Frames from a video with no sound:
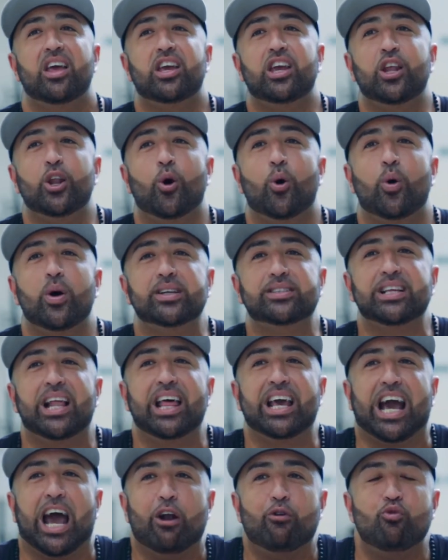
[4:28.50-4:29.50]
you know, it's not
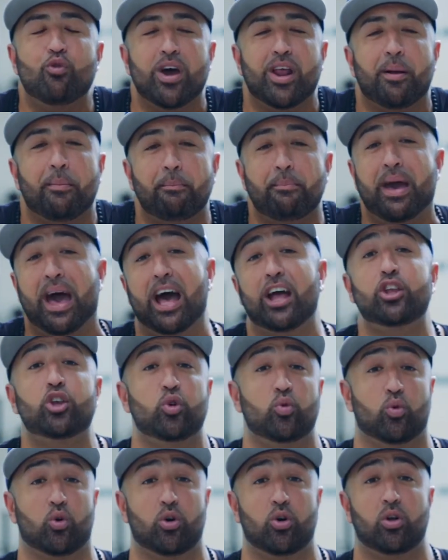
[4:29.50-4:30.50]
like I read a
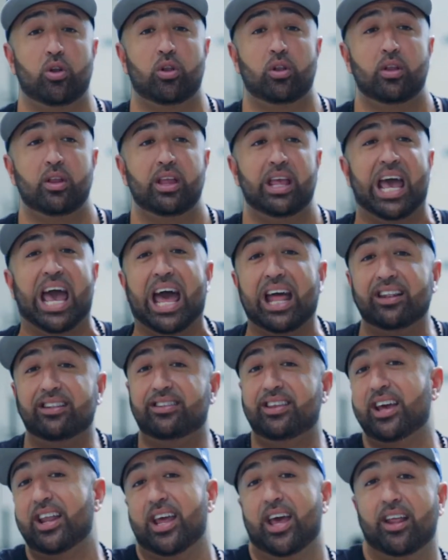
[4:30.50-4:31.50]
manual and
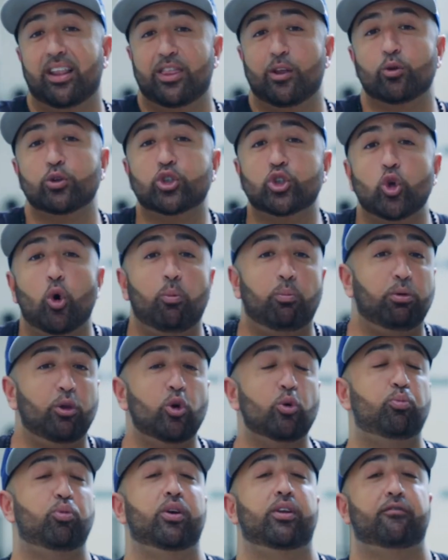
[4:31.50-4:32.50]
did it. There was no
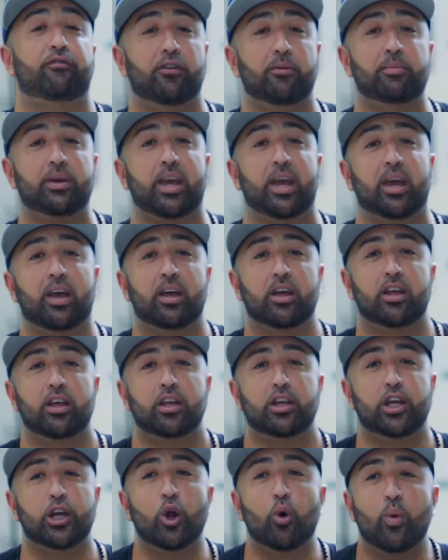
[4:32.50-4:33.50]
blueprint for me.
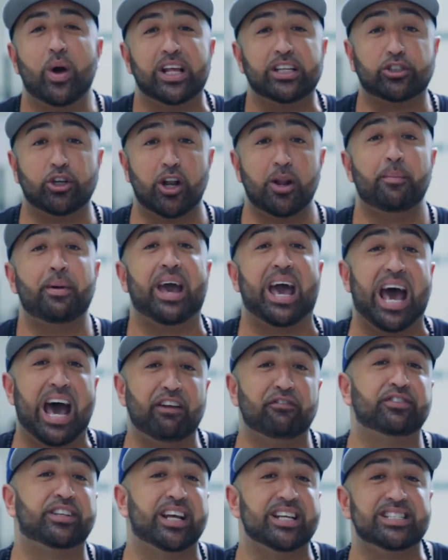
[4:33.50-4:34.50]
You know, when I started my
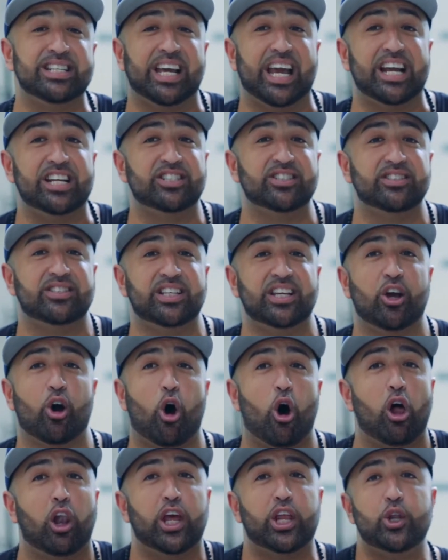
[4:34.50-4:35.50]
advertising agency,
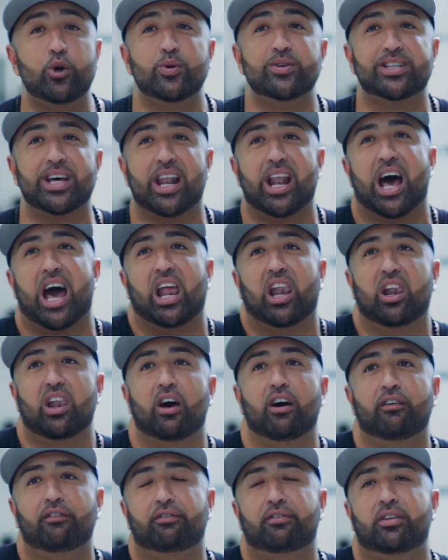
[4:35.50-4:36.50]
all I knew was that I
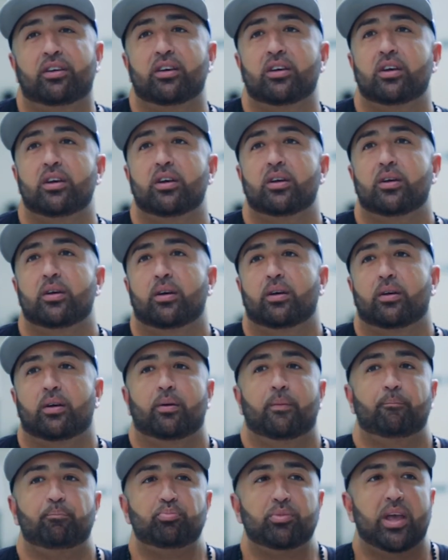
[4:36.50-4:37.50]
loved
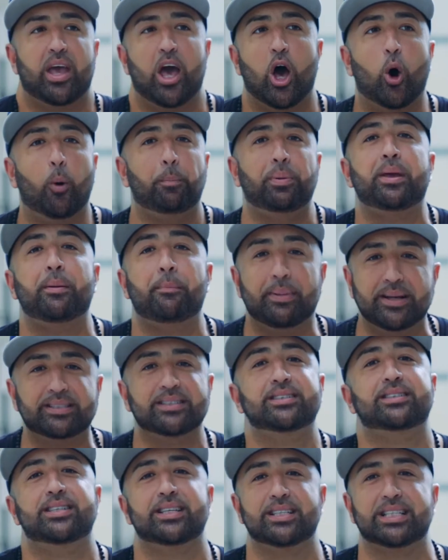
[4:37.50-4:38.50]
helping
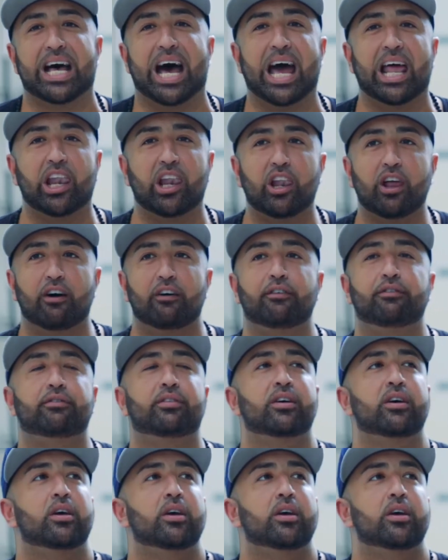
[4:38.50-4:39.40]
businesses, I loved